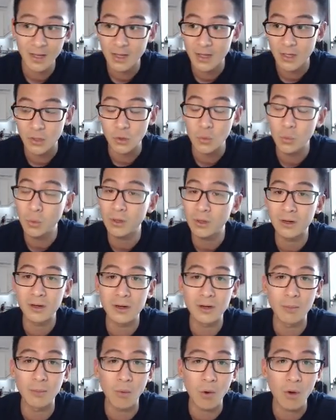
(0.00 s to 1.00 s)
you will
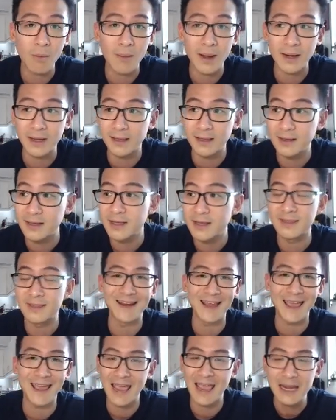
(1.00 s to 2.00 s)
earn more money than
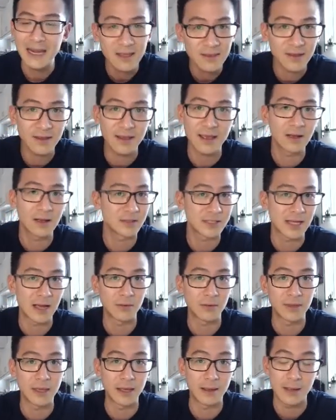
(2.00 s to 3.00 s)
anything else
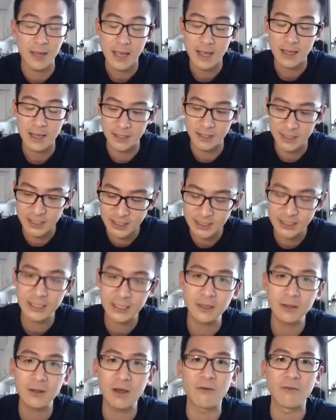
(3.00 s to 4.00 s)
out there. The
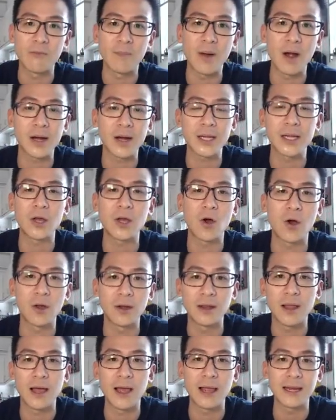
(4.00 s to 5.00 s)
skill of marketing
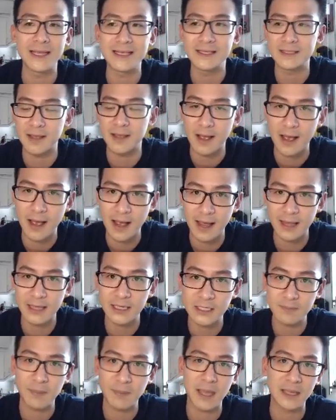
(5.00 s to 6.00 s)
online is the
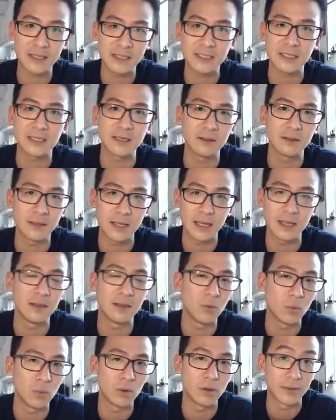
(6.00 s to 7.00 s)
highest paid skill in
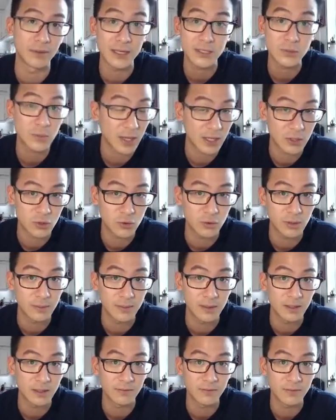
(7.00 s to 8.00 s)
the world. That's what I truly
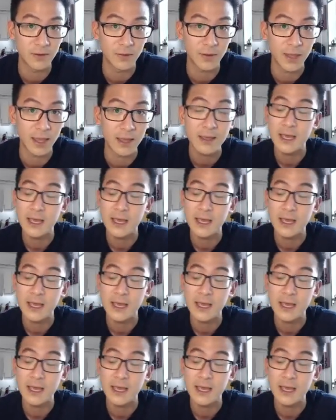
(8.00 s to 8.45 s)
believe, okay?